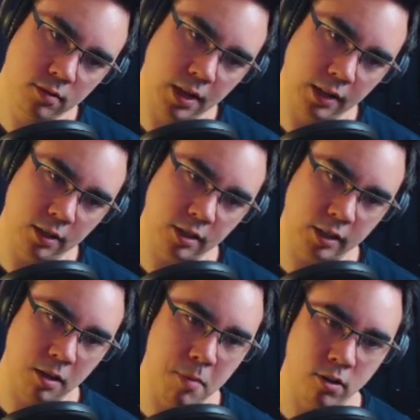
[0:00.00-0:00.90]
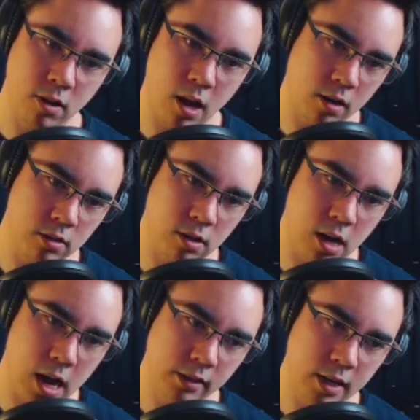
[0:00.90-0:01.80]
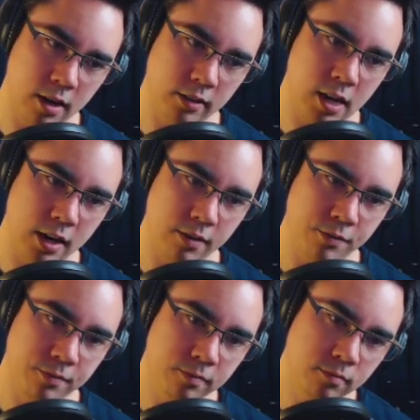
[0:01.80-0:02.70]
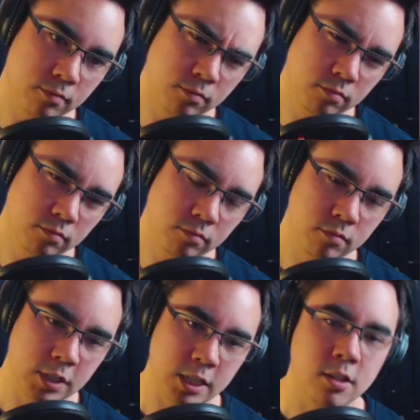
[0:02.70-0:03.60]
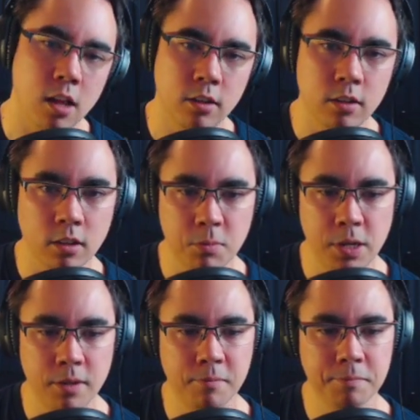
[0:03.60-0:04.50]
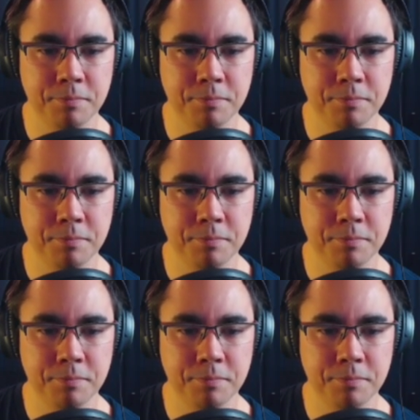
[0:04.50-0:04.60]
It looks like the metal got a little hot there and kind of discolored a little bit.